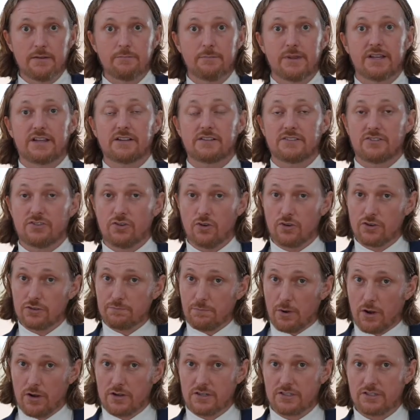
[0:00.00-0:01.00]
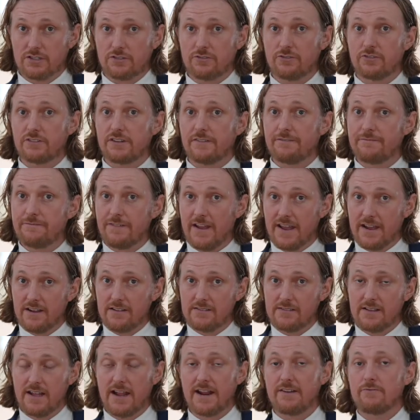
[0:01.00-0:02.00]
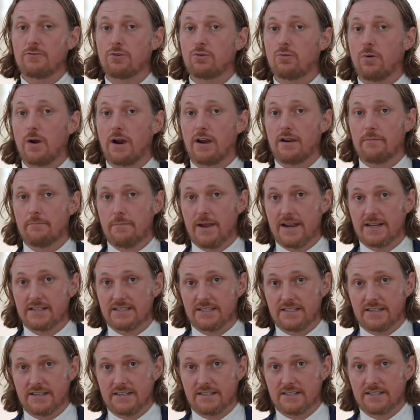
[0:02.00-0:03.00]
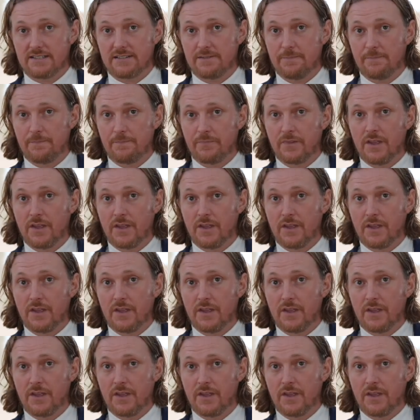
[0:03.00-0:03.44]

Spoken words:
because those parts are going to fail and require maintenance.